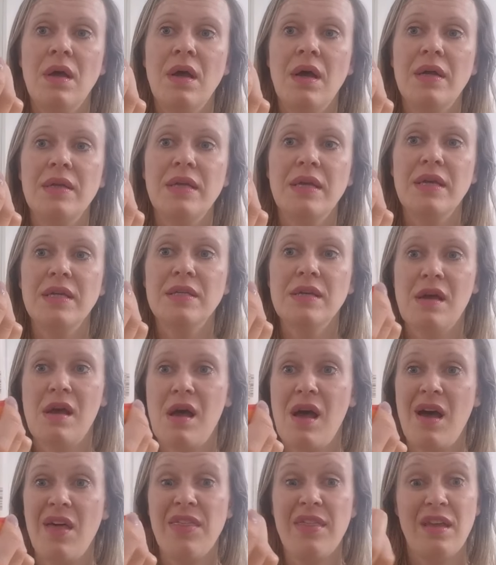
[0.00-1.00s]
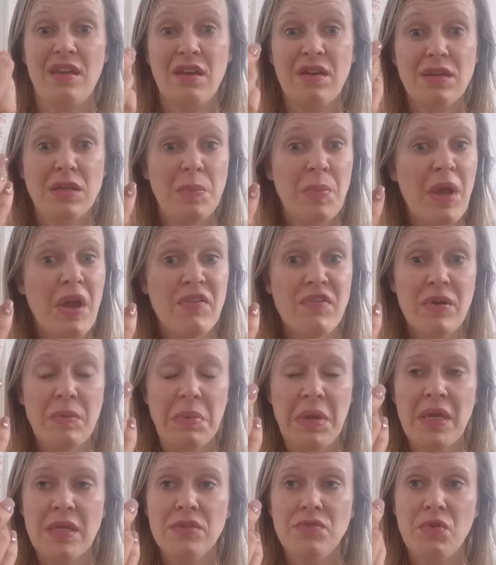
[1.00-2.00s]
and it is I think the perfect
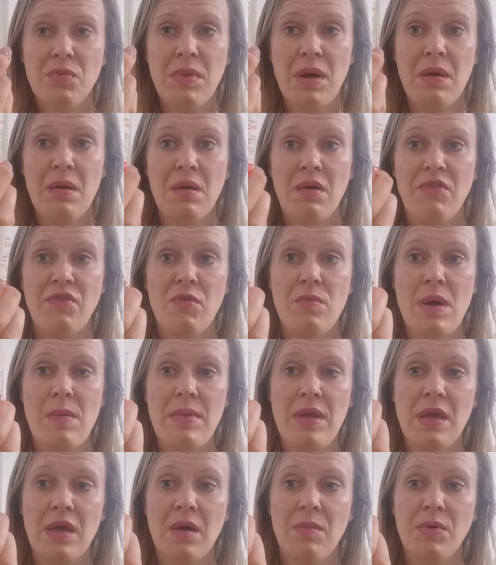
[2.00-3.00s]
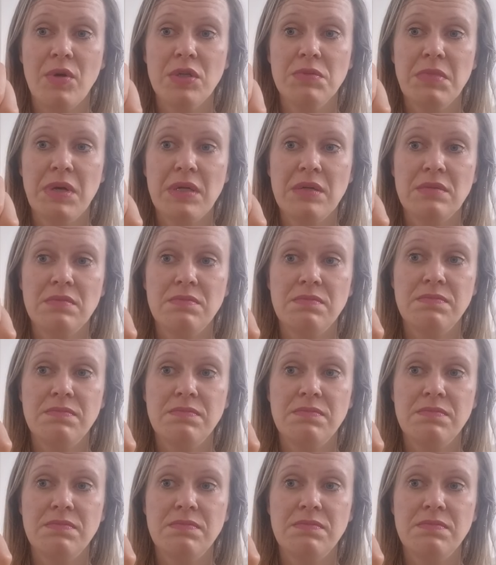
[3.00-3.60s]
base for my for my makeup because my